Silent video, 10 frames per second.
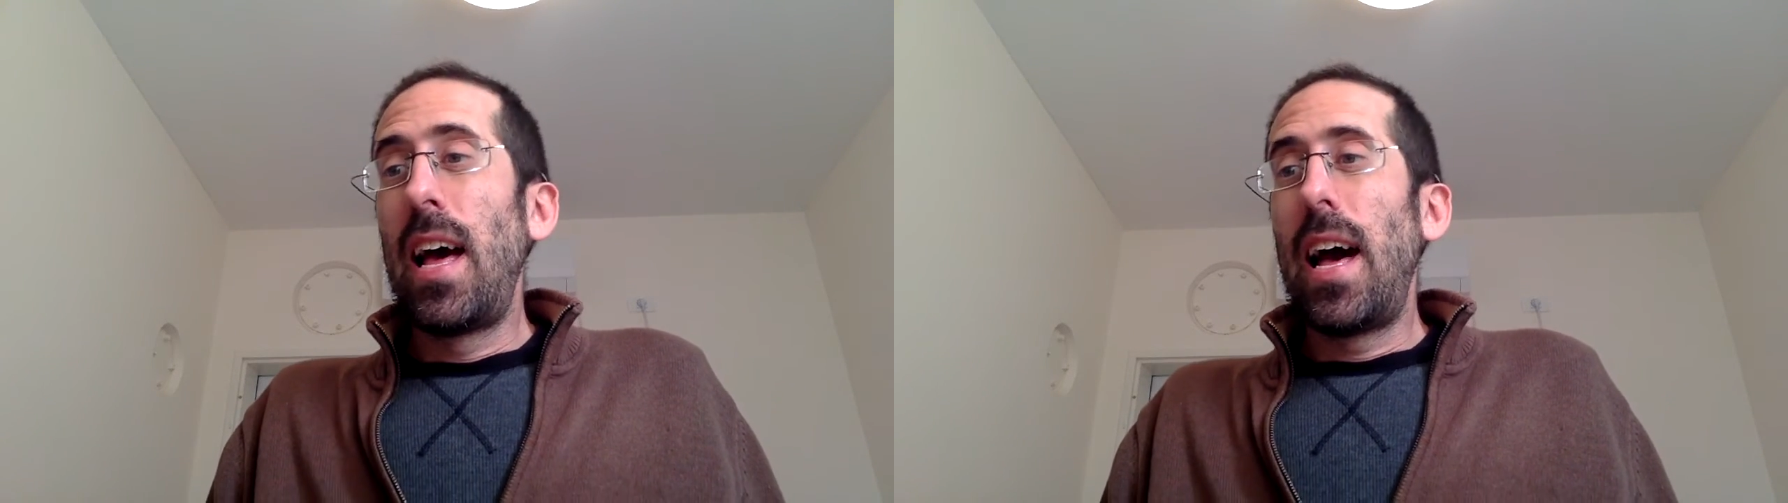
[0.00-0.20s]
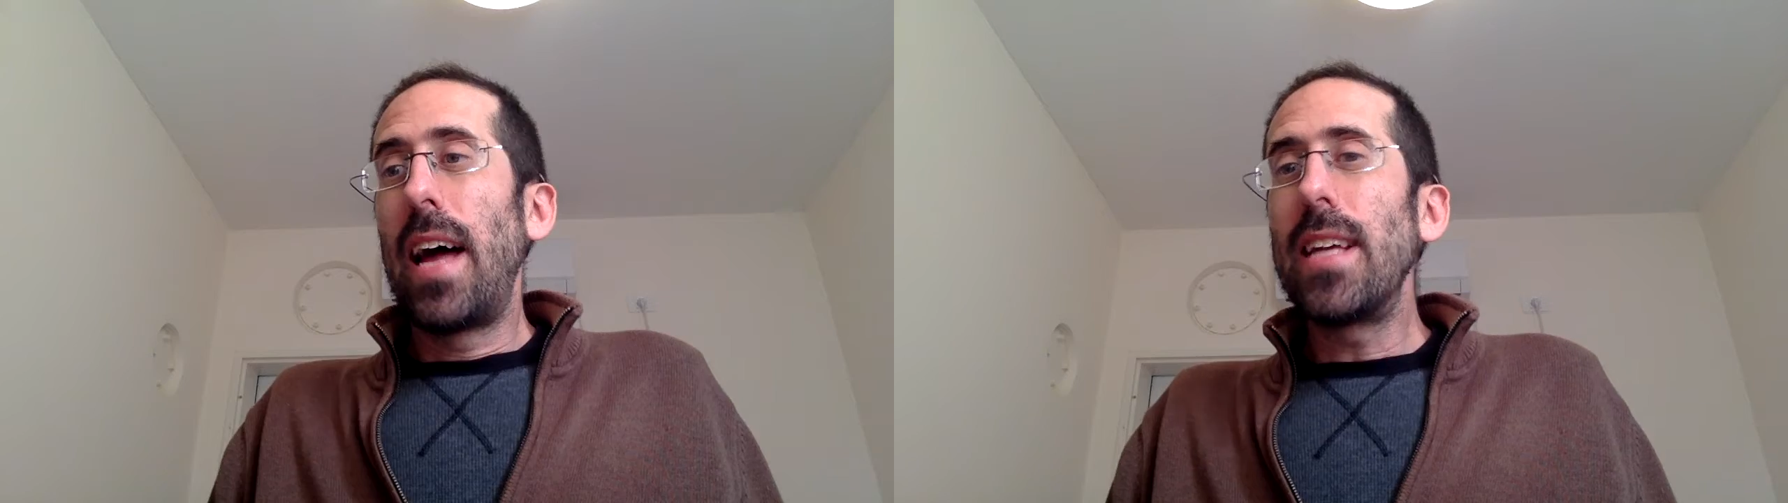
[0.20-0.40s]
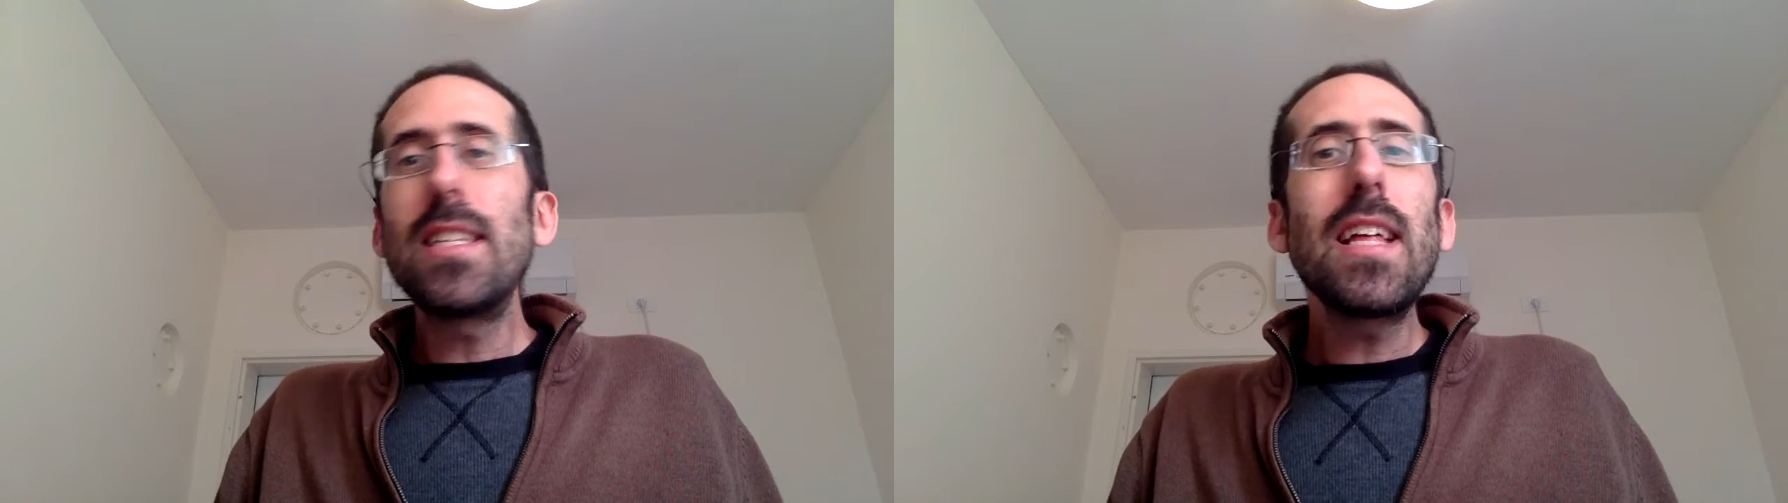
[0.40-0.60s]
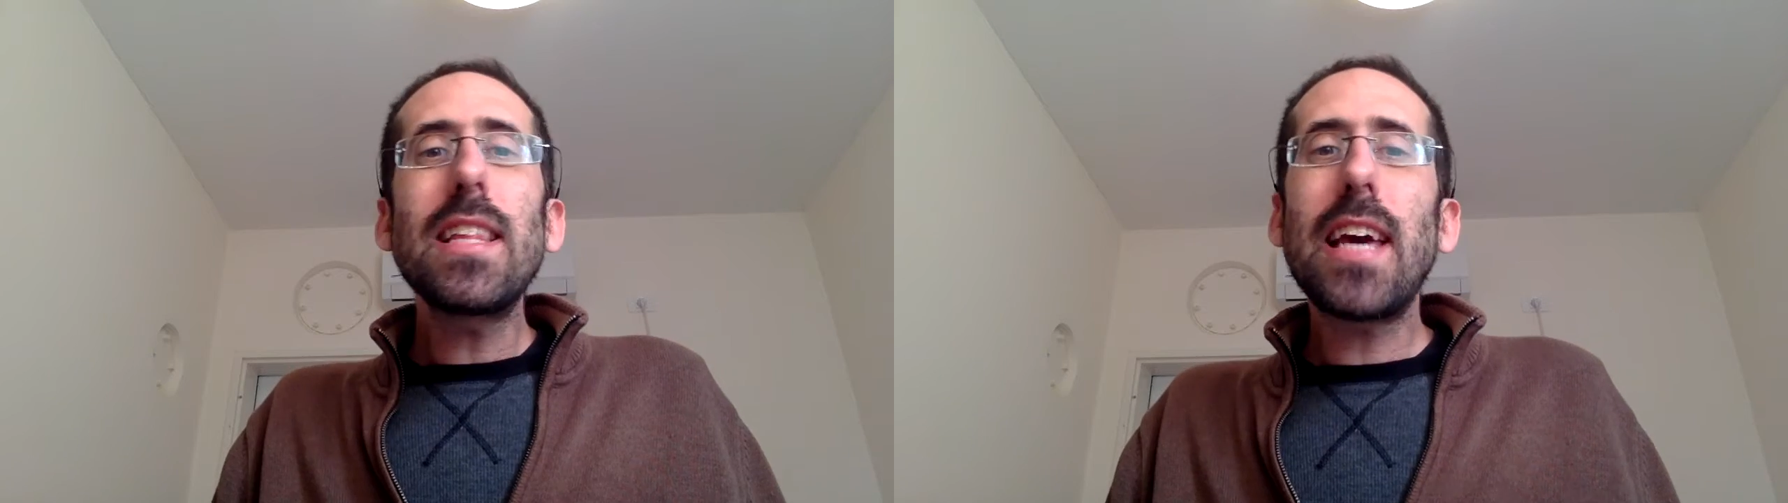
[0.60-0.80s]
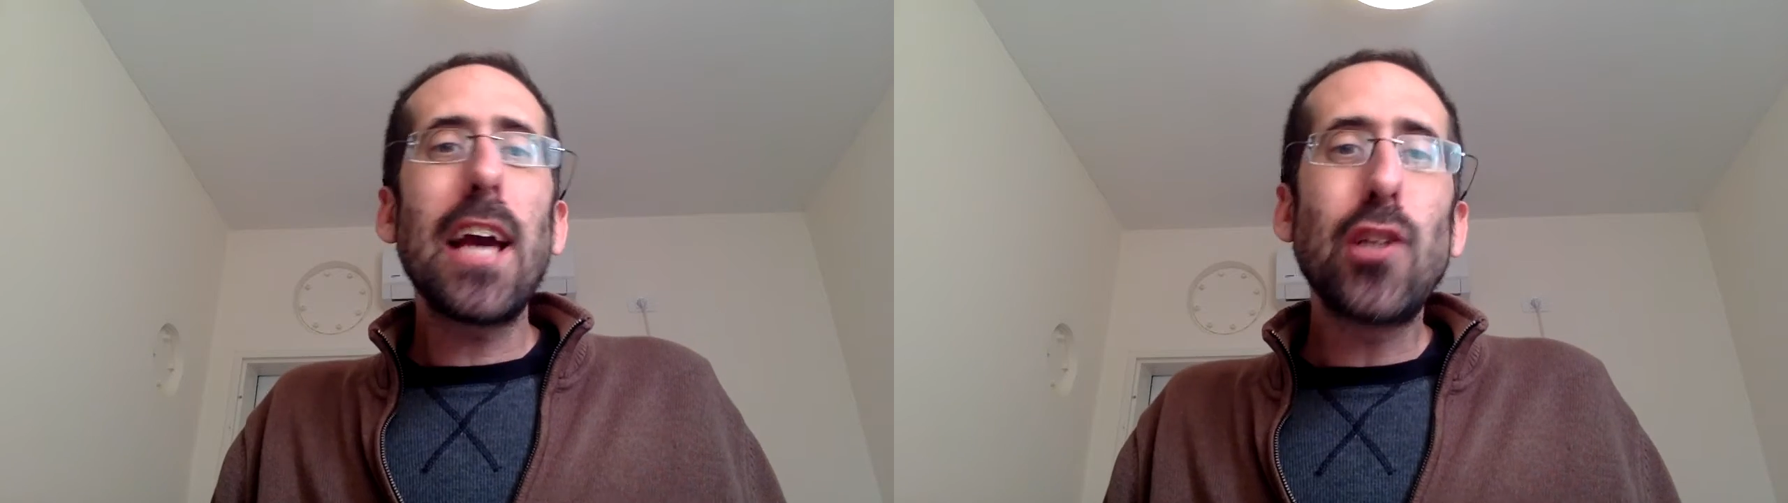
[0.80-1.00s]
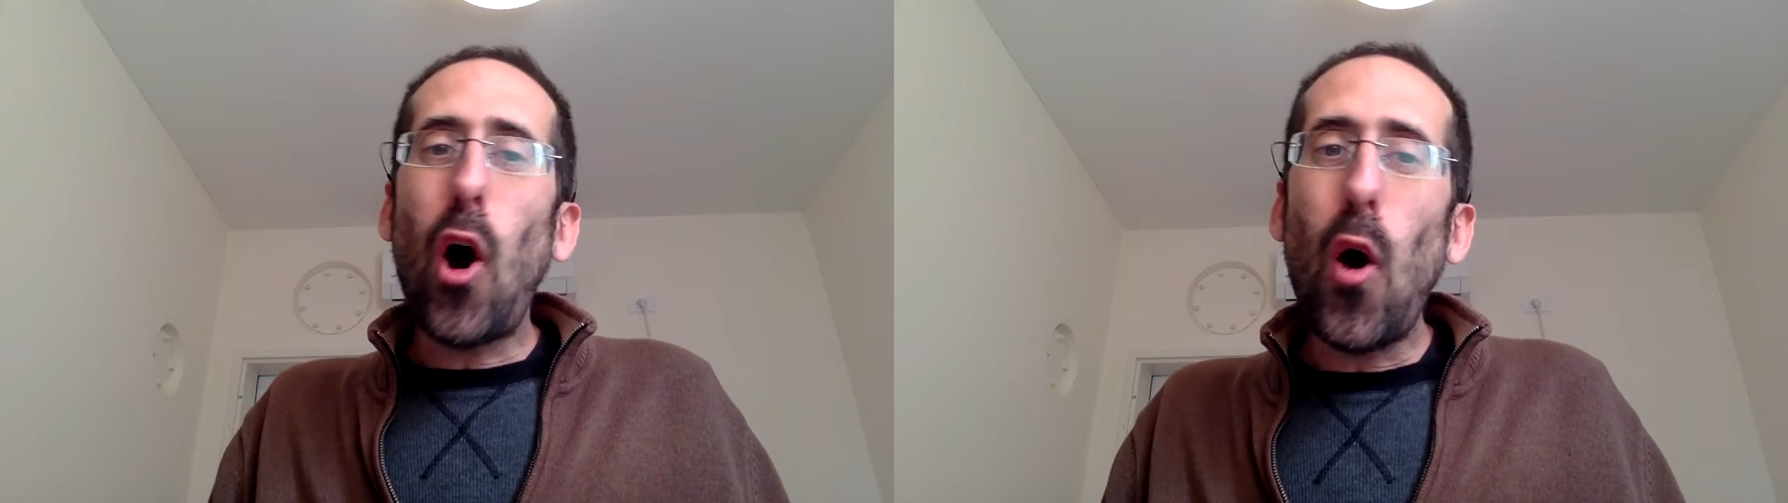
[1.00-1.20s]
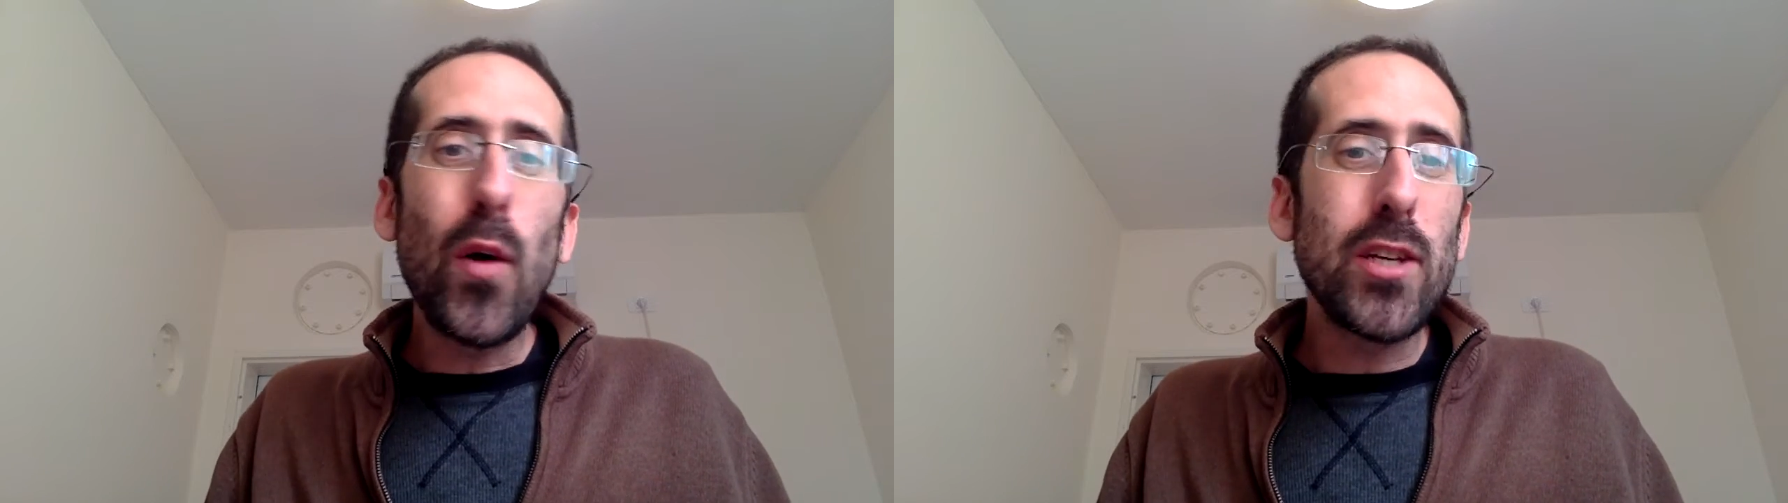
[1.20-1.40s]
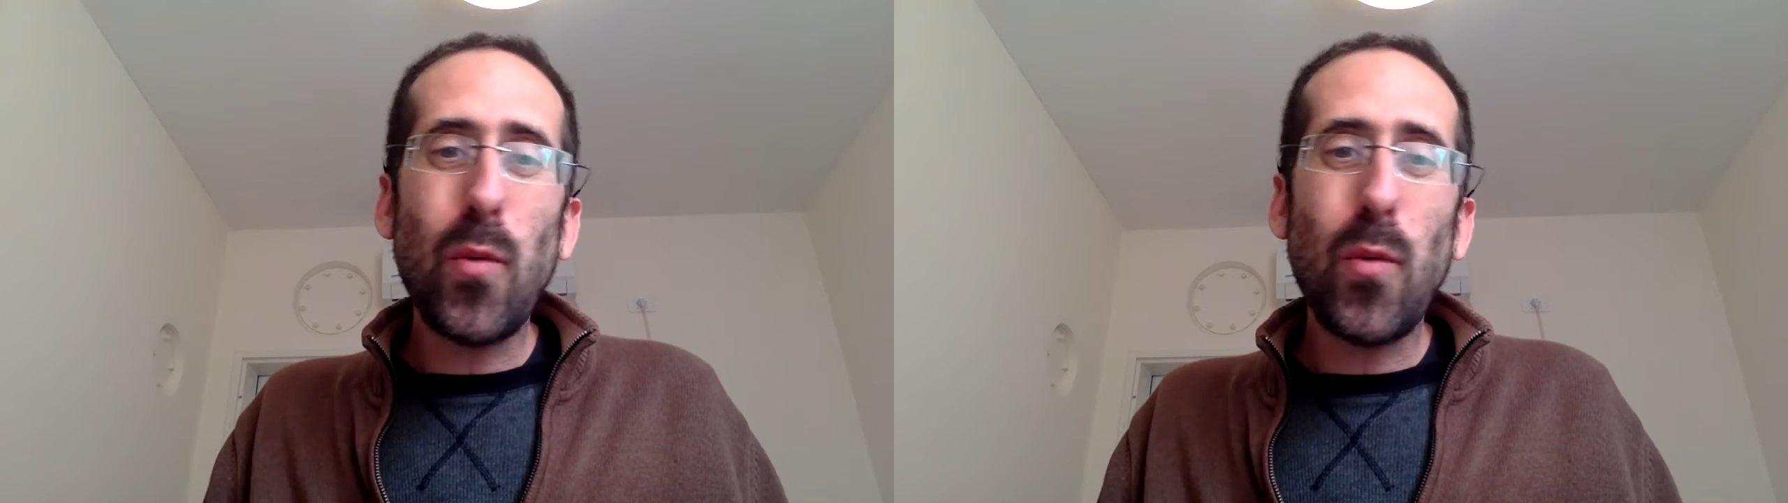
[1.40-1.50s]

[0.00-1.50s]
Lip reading: And isn't that the case always